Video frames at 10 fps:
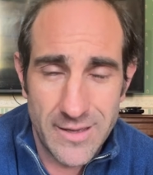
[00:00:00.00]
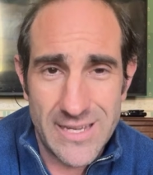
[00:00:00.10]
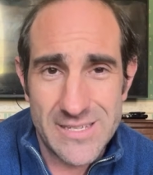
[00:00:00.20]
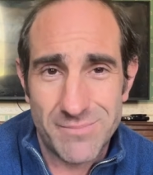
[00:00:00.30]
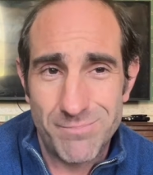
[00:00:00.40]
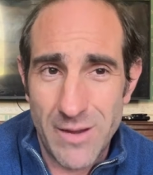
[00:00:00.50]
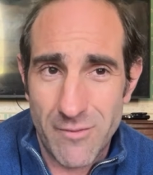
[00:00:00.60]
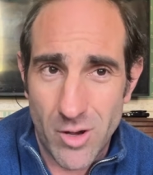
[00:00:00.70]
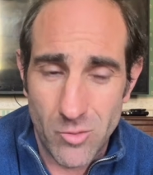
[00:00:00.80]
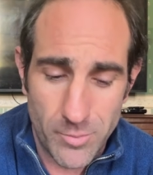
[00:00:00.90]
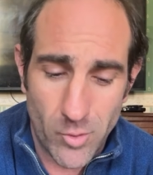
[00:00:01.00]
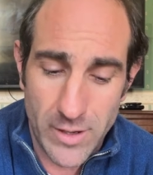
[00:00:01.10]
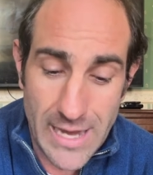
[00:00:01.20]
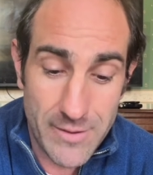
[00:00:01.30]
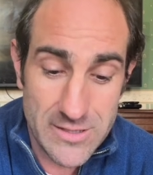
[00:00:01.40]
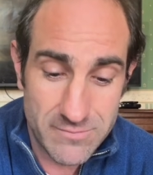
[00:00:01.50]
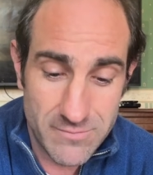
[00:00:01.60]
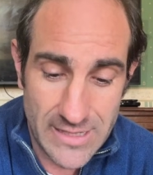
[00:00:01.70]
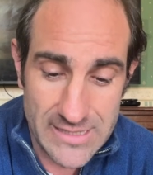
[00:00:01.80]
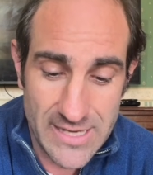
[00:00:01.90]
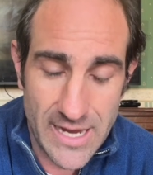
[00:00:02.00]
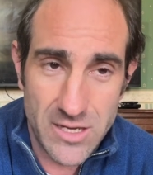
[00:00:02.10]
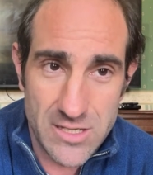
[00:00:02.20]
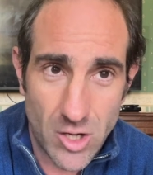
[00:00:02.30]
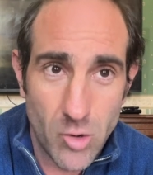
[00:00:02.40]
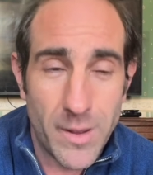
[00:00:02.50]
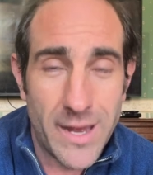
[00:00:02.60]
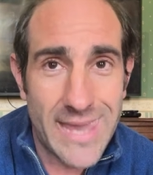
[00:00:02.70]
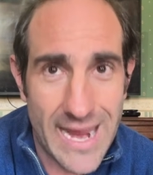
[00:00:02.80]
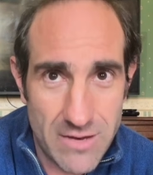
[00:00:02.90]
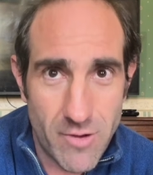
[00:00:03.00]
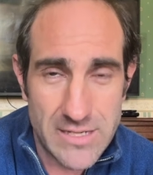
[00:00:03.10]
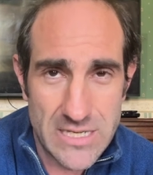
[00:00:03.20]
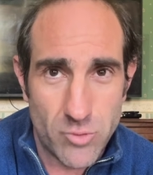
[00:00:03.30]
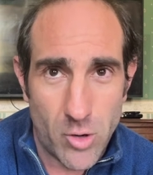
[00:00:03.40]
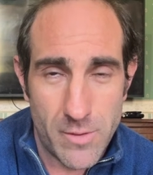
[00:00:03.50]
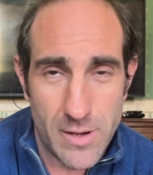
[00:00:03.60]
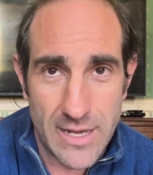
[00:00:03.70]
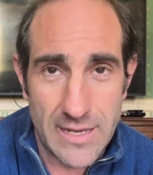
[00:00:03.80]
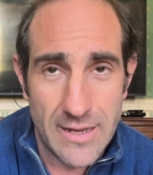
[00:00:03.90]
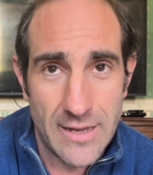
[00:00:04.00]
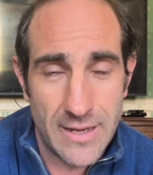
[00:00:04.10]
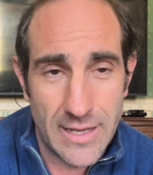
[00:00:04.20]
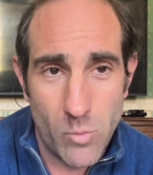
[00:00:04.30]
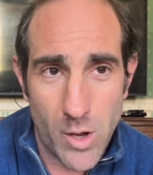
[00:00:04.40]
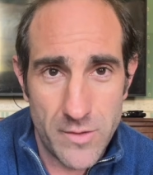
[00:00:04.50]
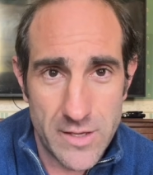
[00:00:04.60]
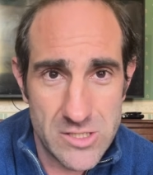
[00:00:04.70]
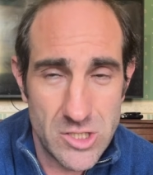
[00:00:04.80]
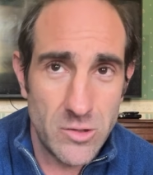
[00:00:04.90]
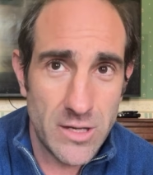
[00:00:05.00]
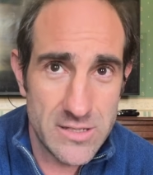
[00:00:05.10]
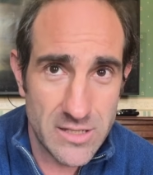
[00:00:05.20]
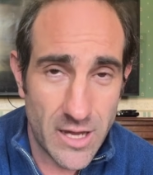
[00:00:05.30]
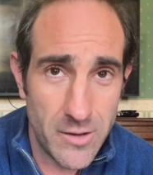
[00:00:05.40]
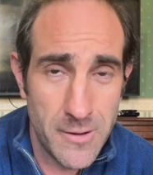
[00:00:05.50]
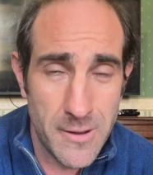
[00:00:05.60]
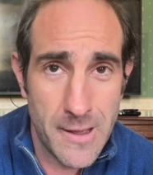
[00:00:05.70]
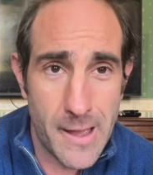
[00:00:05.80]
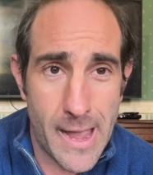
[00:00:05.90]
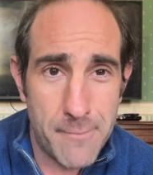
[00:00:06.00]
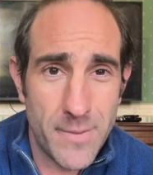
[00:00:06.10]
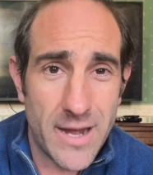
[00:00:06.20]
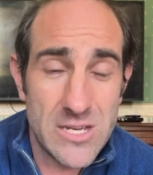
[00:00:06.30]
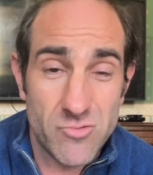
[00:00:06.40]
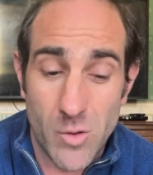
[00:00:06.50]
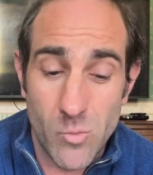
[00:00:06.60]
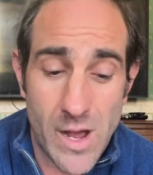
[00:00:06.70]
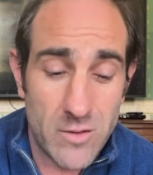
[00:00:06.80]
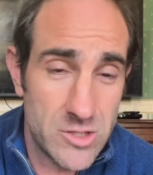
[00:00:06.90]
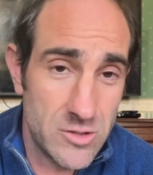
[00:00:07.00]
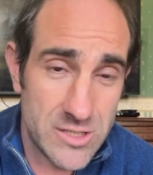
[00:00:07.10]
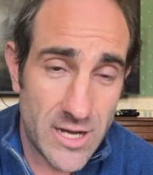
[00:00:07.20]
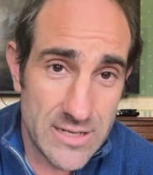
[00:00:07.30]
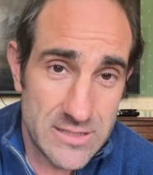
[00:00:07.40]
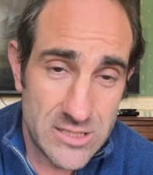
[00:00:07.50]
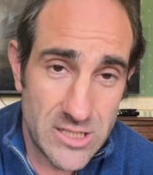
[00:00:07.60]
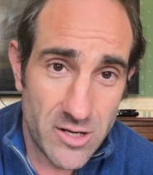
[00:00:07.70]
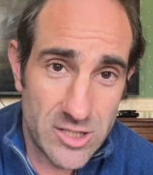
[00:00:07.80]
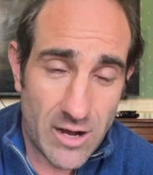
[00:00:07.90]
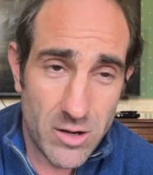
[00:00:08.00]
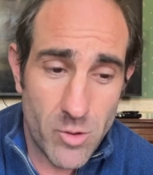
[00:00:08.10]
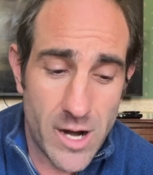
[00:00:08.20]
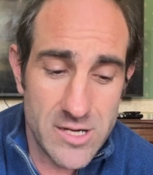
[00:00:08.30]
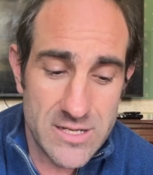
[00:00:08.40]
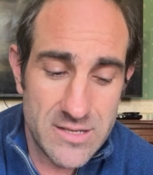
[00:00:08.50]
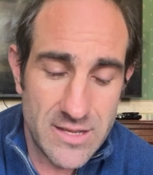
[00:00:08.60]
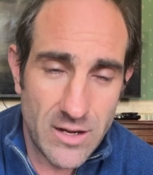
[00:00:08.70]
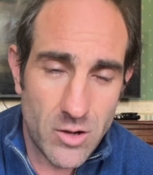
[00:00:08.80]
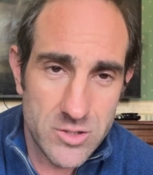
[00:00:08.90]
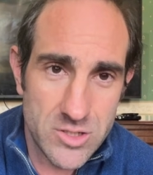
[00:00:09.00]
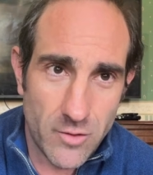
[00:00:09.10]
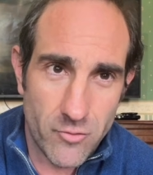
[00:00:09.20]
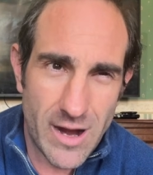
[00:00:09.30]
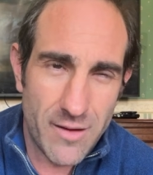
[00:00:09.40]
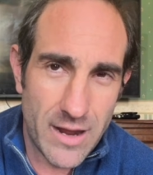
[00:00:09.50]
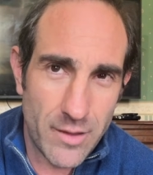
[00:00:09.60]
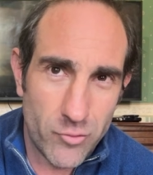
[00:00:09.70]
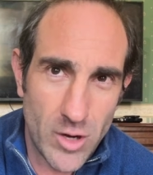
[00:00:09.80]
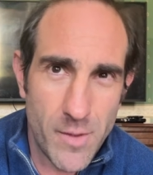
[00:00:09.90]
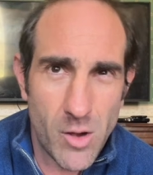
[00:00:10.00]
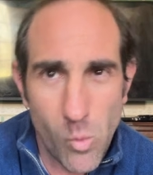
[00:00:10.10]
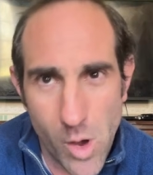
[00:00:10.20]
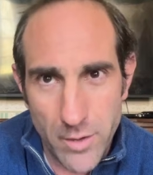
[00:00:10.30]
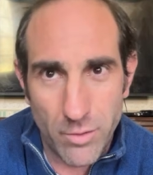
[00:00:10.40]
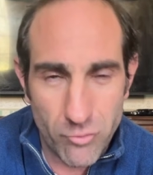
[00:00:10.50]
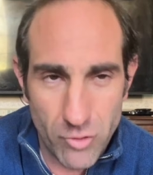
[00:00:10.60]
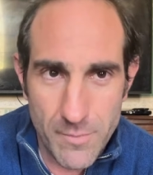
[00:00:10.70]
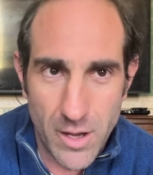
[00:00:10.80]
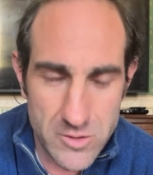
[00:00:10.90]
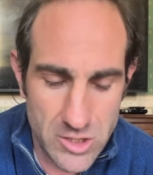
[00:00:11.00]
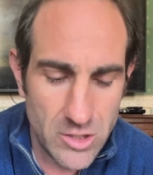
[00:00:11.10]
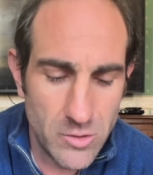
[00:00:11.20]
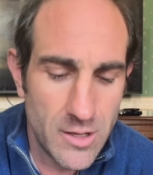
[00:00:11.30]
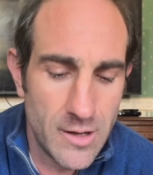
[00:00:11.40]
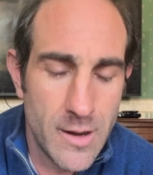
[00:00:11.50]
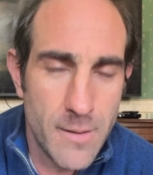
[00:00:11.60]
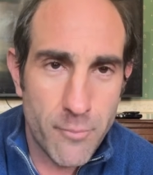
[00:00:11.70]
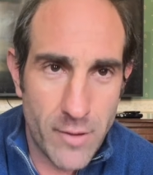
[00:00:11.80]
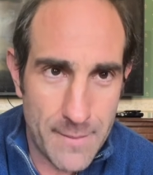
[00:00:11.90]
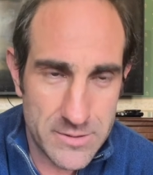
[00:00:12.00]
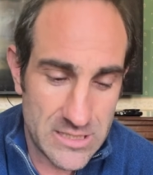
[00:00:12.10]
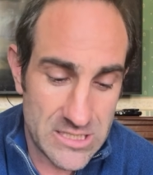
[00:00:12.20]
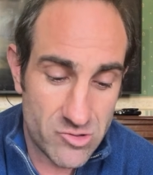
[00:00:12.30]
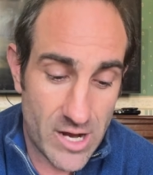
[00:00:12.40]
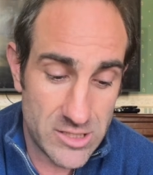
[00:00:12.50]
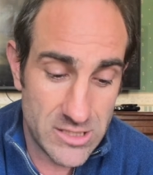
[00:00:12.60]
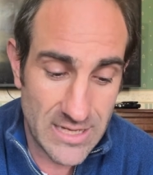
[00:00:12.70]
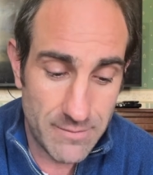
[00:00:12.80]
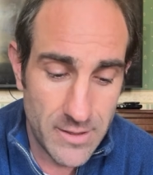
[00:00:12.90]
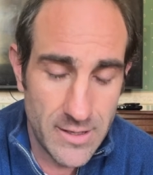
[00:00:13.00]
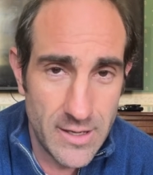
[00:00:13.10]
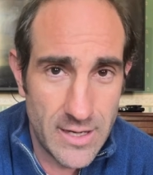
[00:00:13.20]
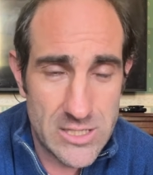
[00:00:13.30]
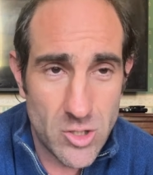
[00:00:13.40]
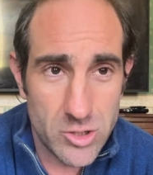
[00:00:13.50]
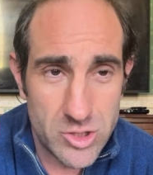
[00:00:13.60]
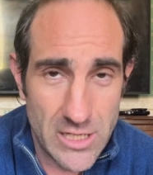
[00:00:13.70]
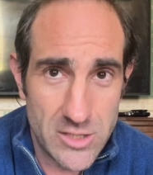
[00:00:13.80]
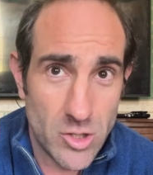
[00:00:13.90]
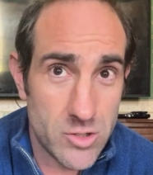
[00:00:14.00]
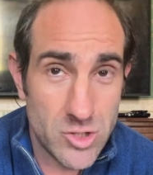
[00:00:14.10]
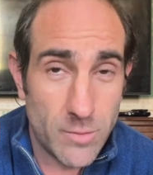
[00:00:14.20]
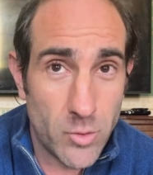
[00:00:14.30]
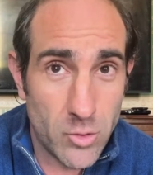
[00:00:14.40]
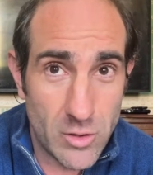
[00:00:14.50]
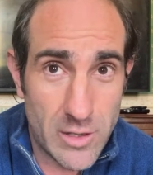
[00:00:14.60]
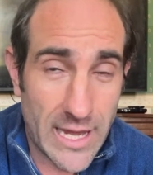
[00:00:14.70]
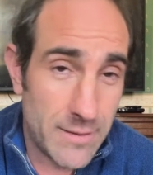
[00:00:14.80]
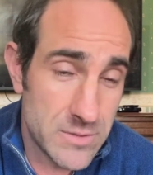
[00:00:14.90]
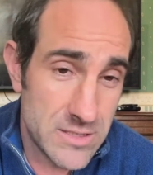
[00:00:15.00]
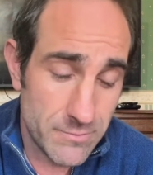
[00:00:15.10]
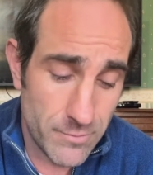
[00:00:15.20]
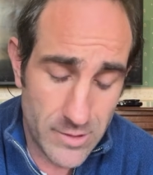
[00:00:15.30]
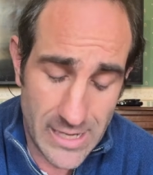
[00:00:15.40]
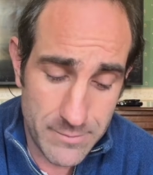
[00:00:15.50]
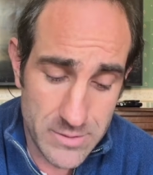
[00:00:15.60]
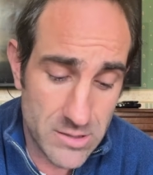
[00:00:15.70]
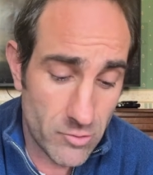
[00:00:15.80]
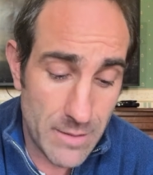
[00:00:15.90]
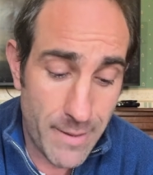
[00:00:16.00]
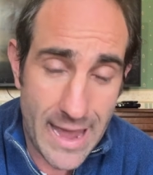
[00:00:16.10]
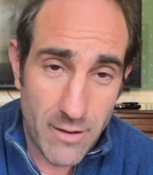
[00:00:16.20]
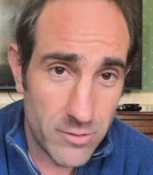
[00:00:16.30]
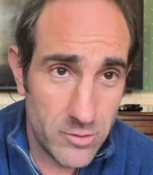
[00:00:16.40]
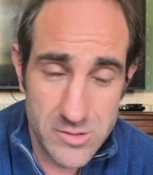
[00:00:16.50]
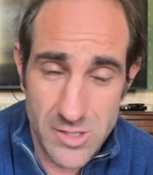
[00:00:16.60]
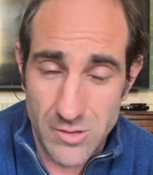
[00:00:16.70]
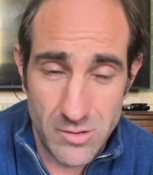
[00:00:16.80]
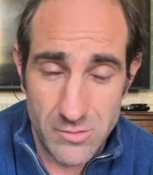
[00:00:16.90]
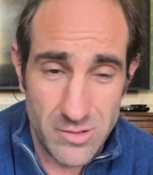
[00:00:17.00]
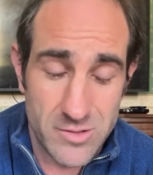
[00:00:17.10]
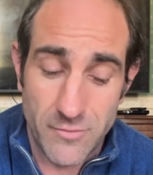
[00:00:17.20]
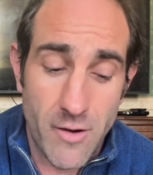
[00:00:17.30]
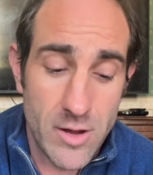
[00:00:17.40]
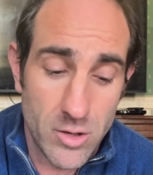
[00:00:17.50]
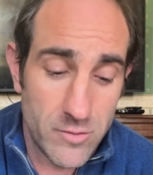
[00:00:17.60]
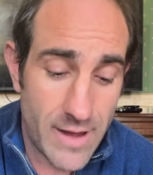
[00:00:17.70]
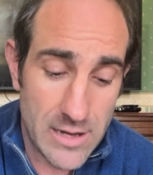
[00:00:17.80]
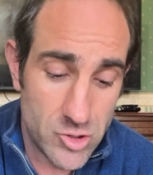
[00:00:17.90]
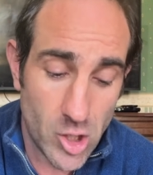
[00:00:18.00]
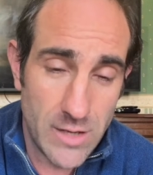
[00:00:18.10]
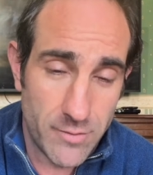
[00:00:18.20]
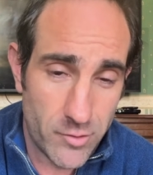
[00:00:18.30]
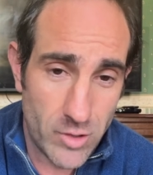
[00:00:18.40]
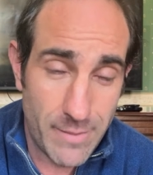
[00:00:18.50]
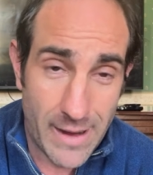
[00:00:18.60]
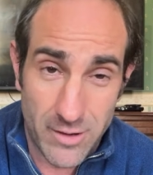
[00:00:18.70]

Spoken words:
He's a bit of an older boy now. He's 10 years old, but again, he races prominently. He won this 2 years ago, and he's run well 2 starts this year at Cheltenham, where I just think on soft ground, that 3 mile 1 and 3 mile 2 perhaps just stretches him. He's got Dylan Johnson on board, who claims £3, who's a very good value jockey for £3.